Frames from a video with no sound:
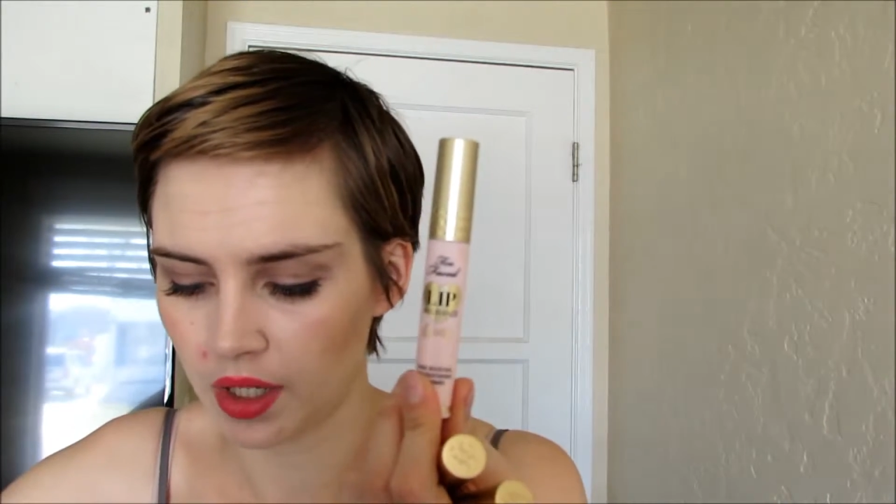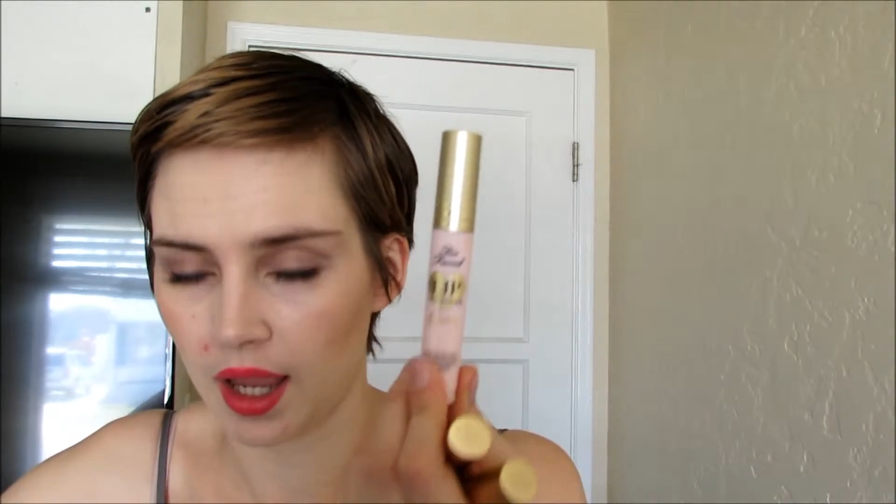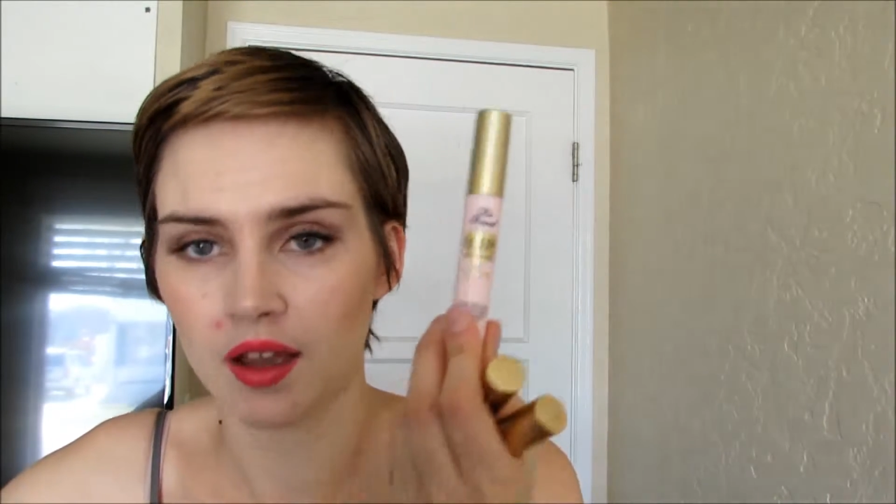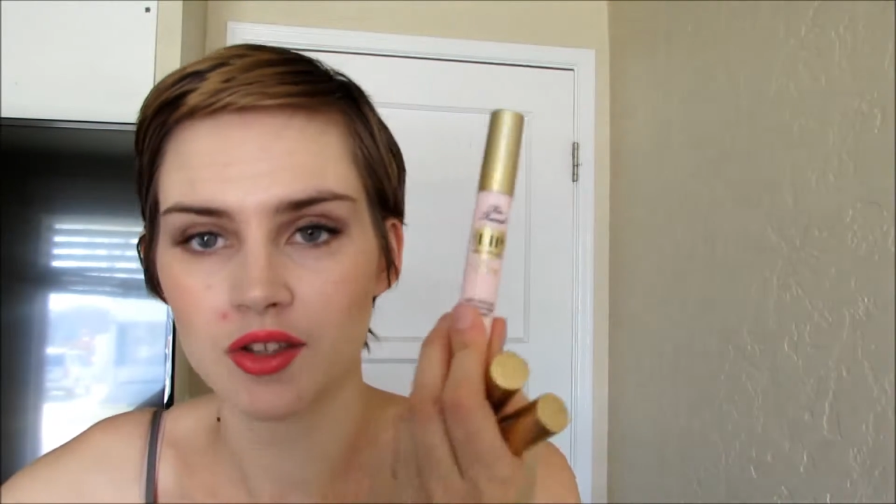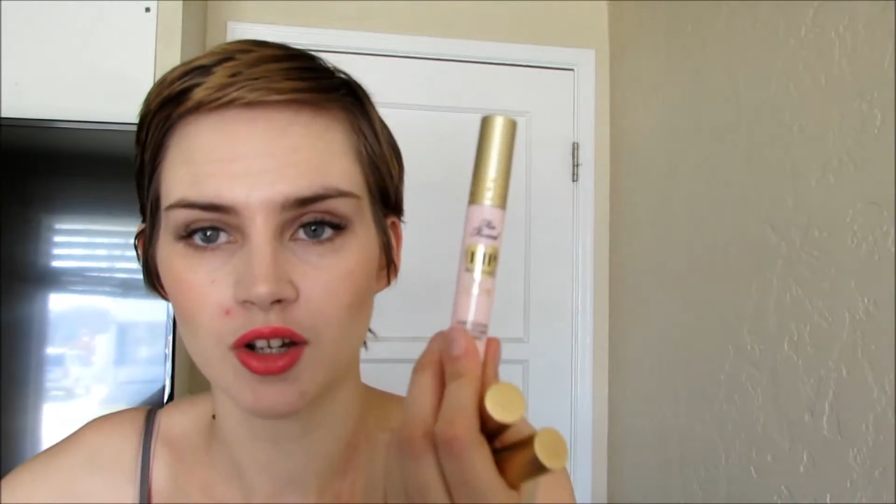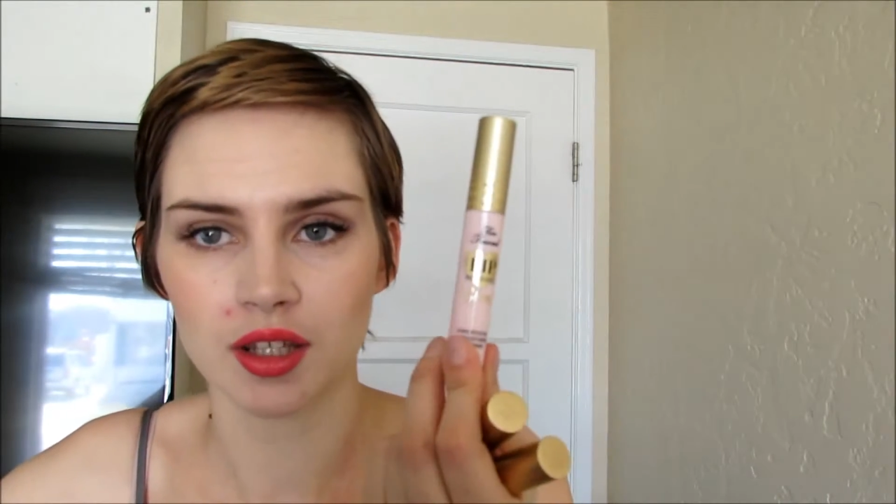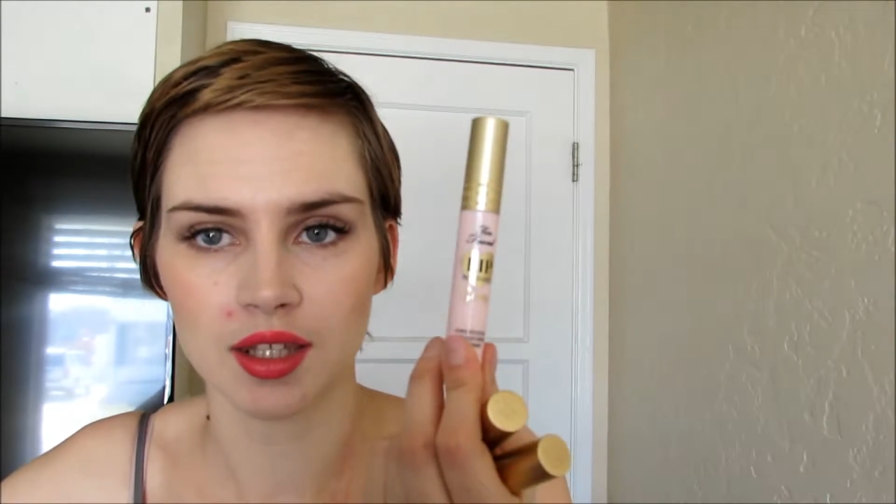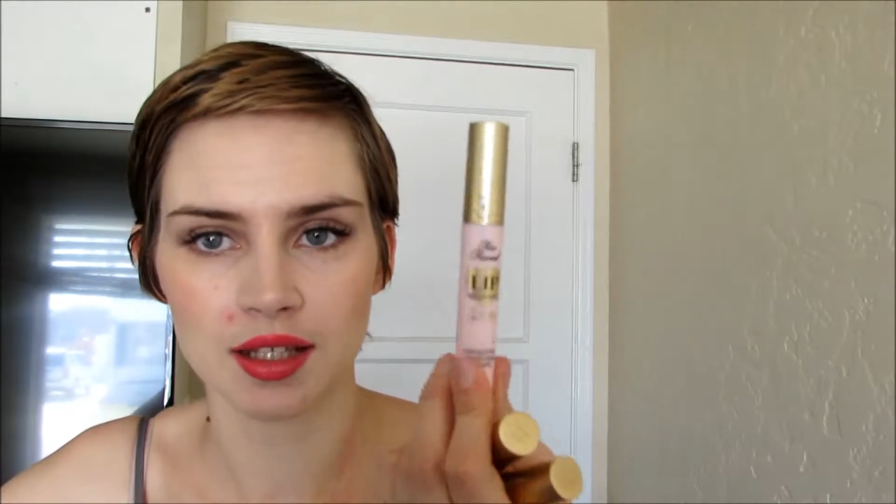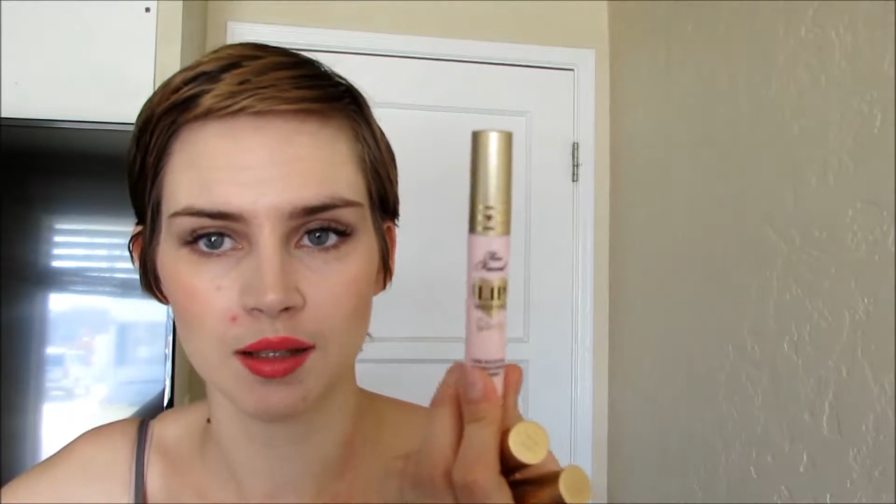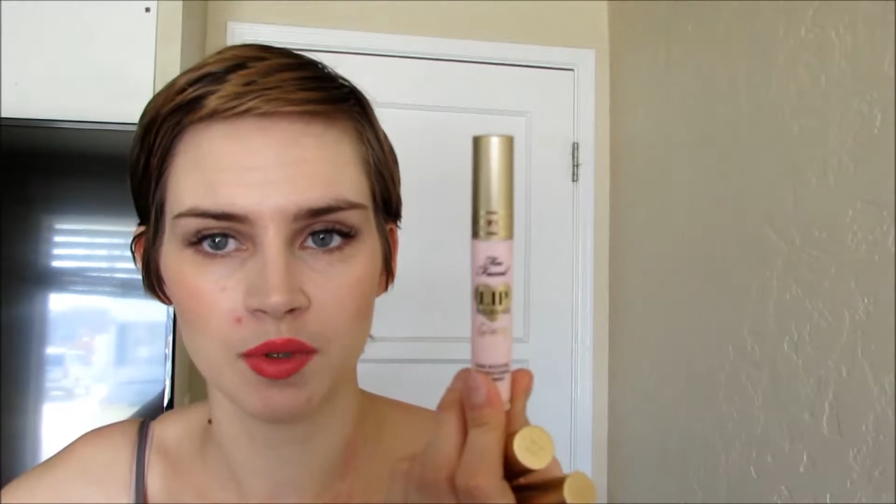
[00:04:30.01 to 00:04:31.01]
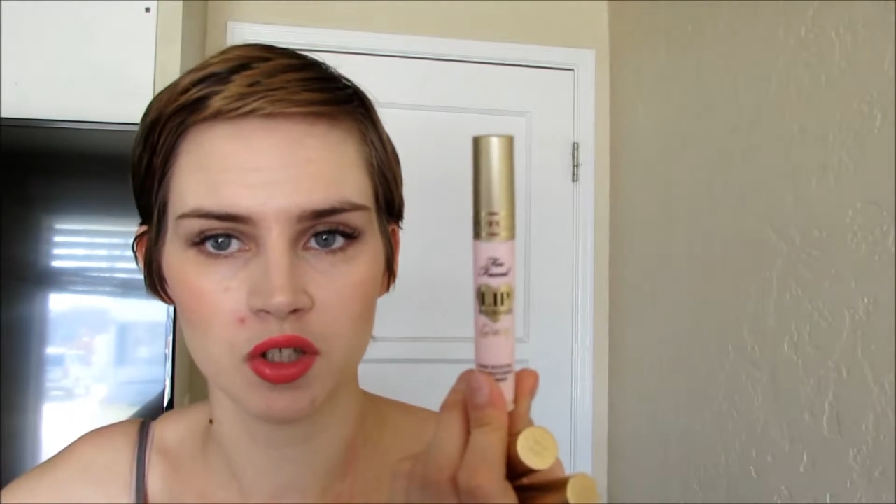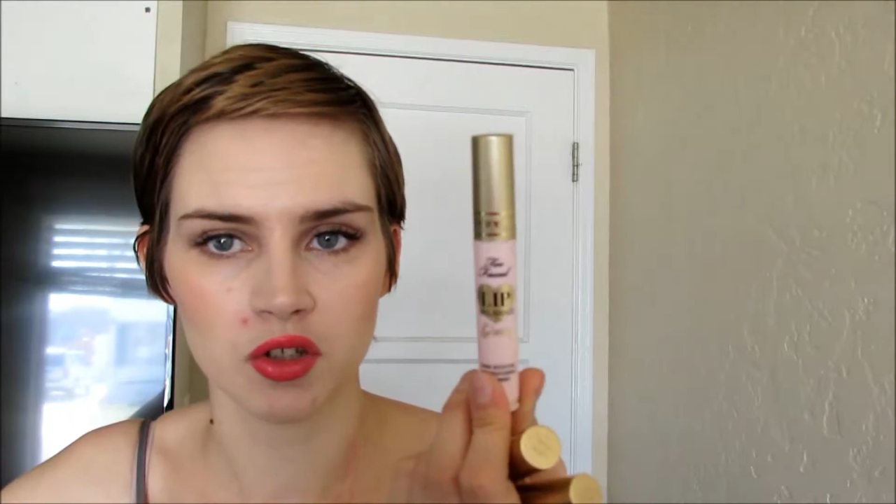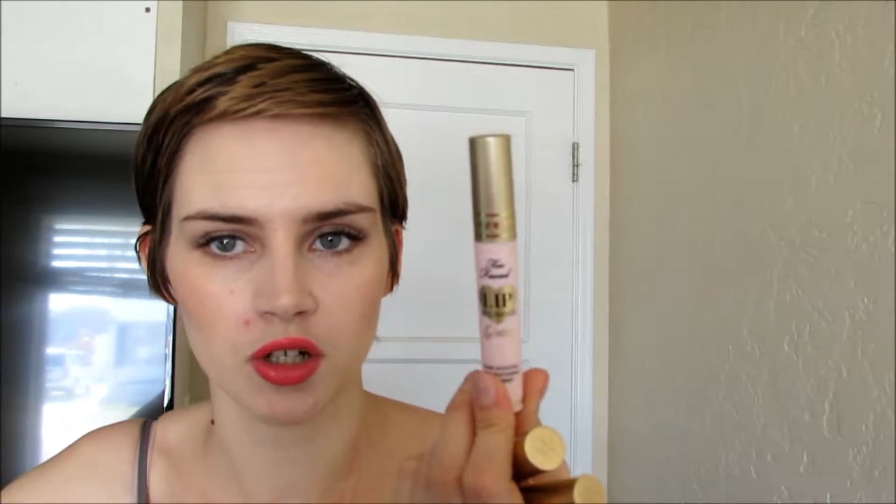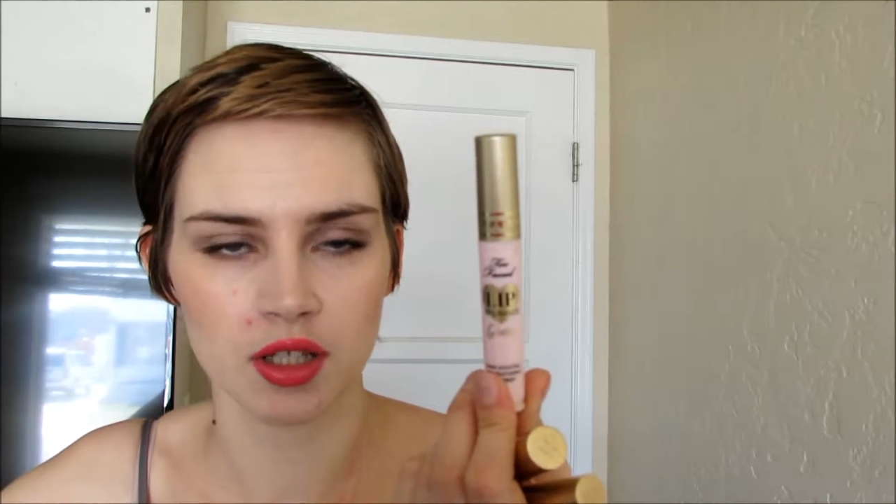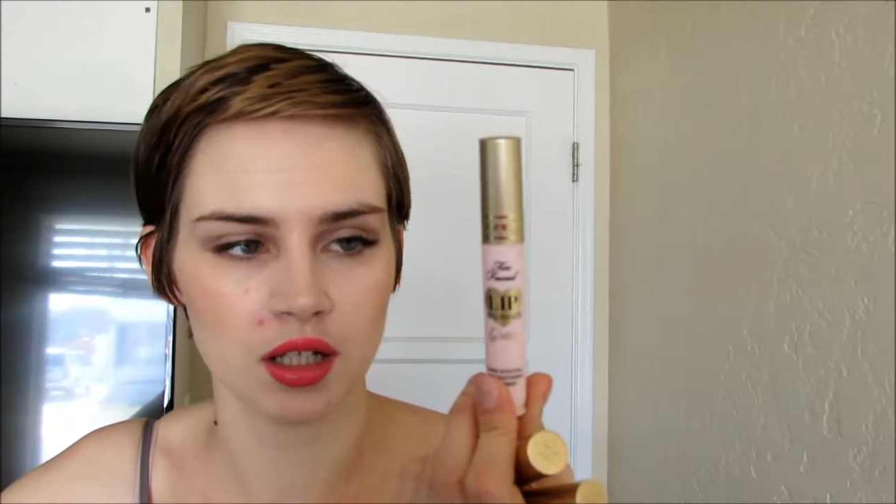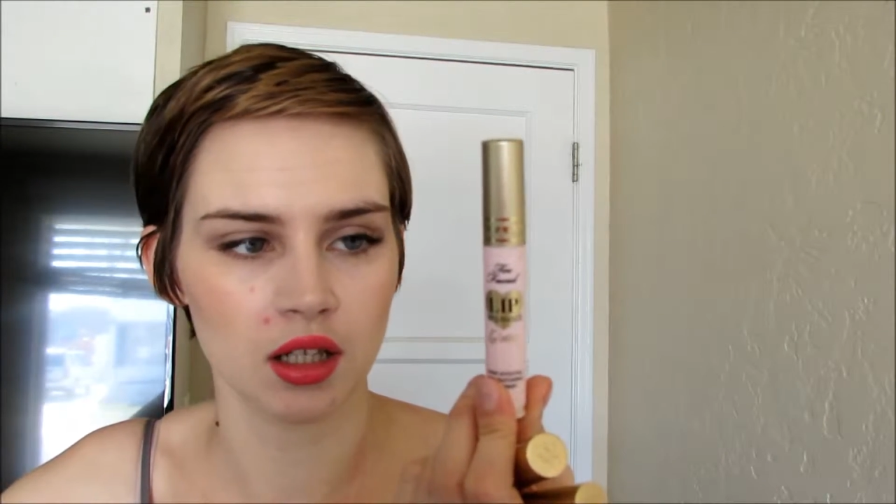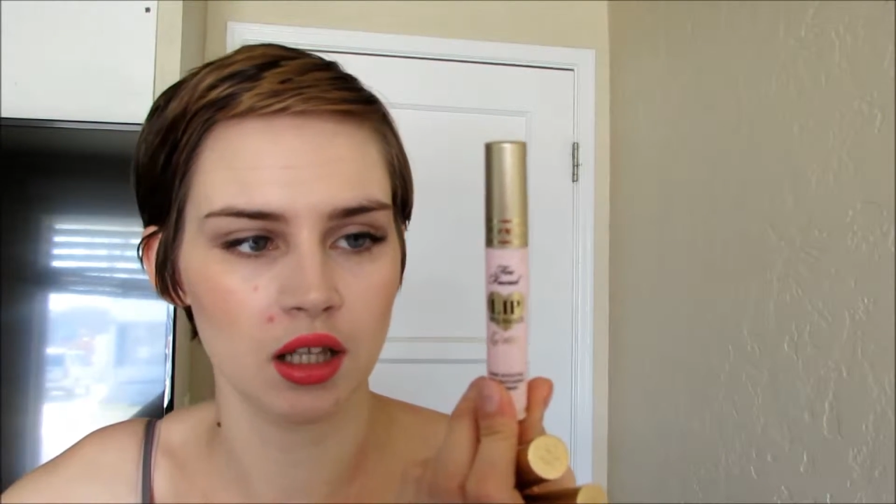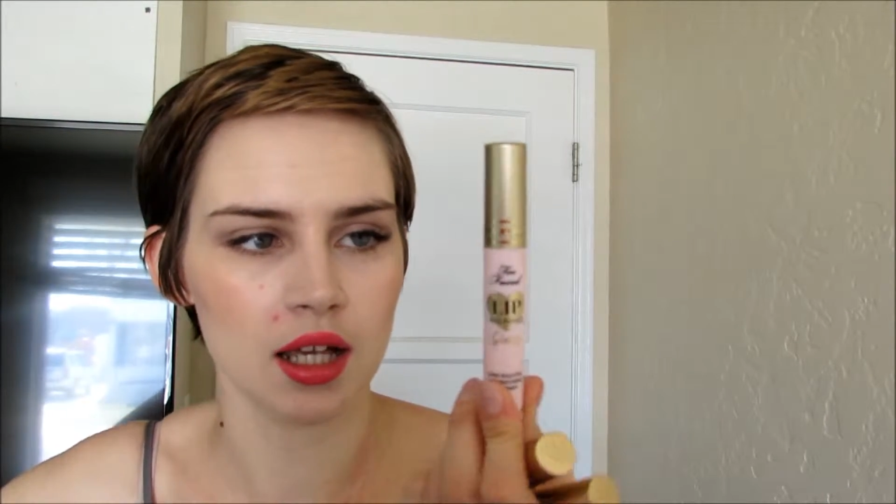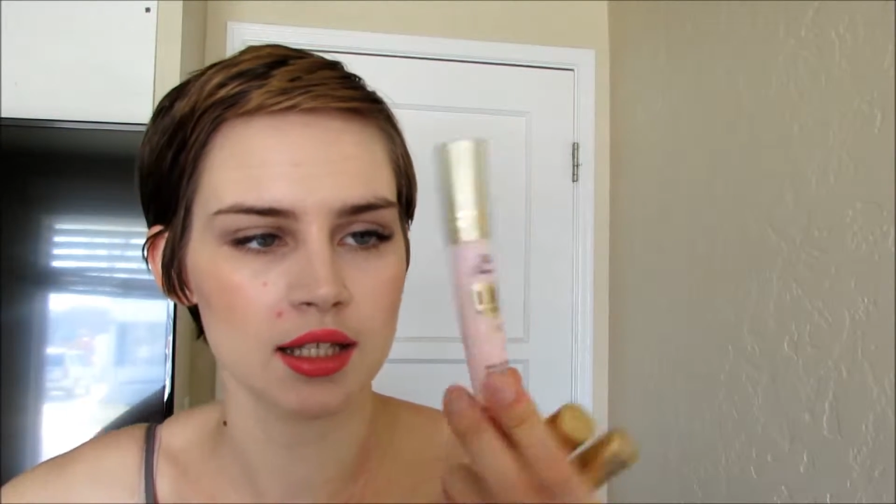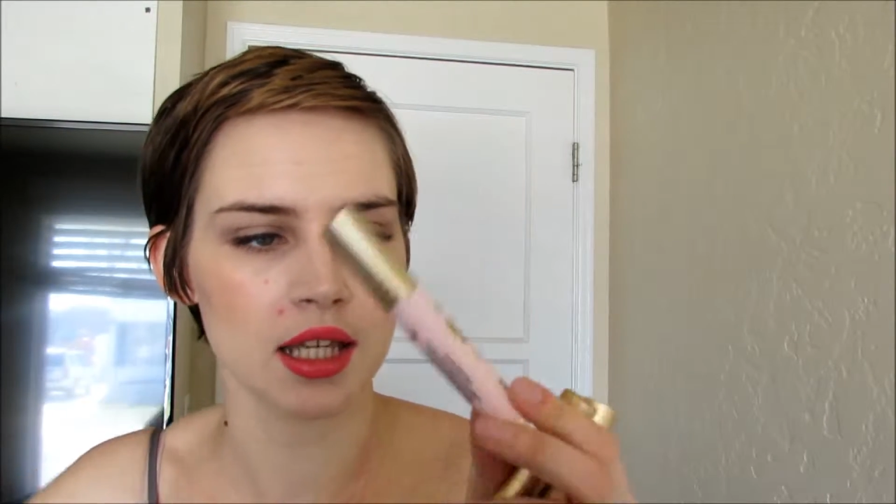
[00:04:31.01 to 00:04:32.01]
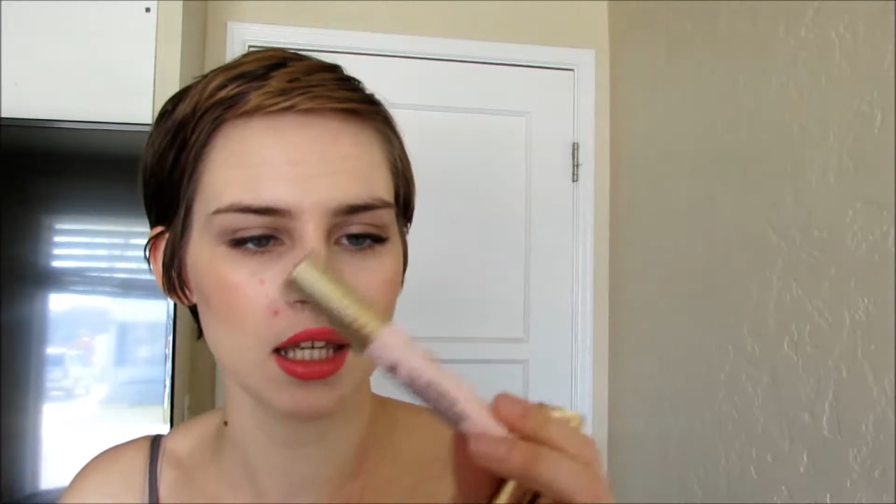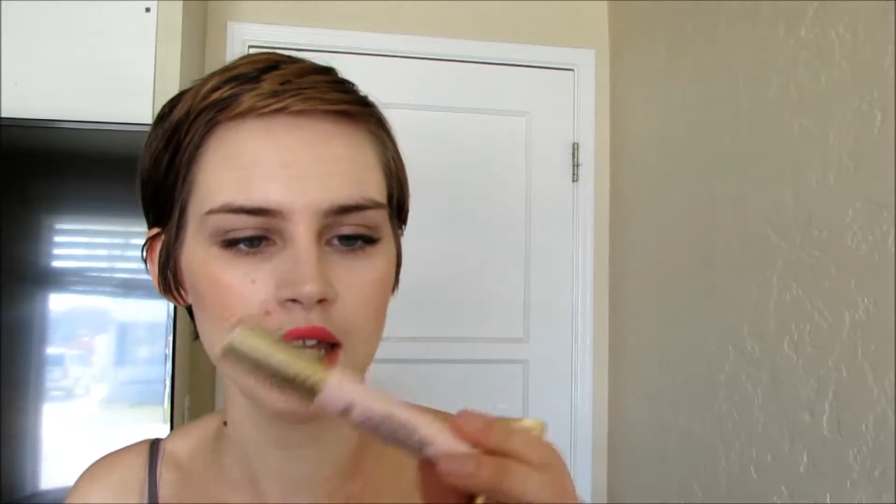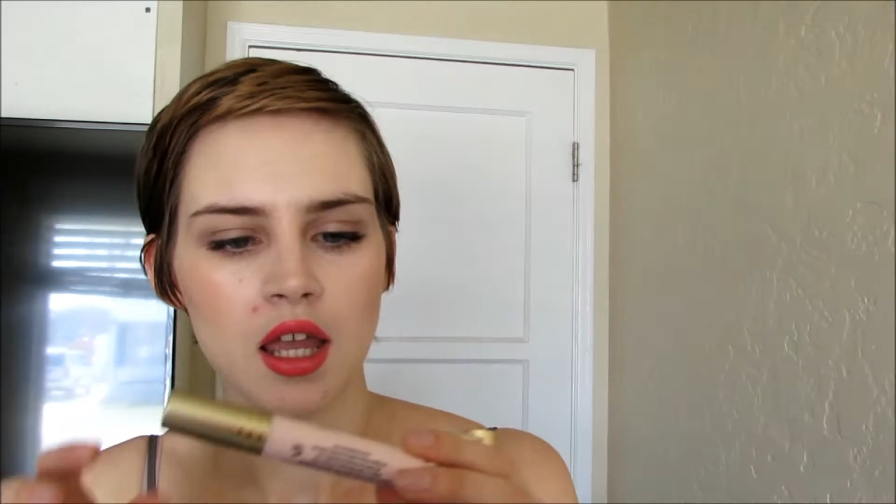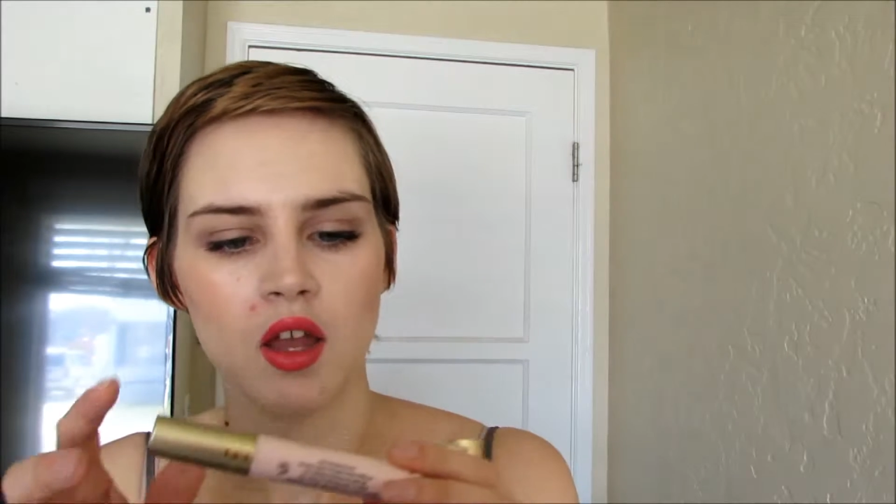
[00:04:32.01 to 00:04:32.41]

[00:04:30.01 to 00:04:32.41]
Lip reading: I also got this Lip Insurance in Glossy,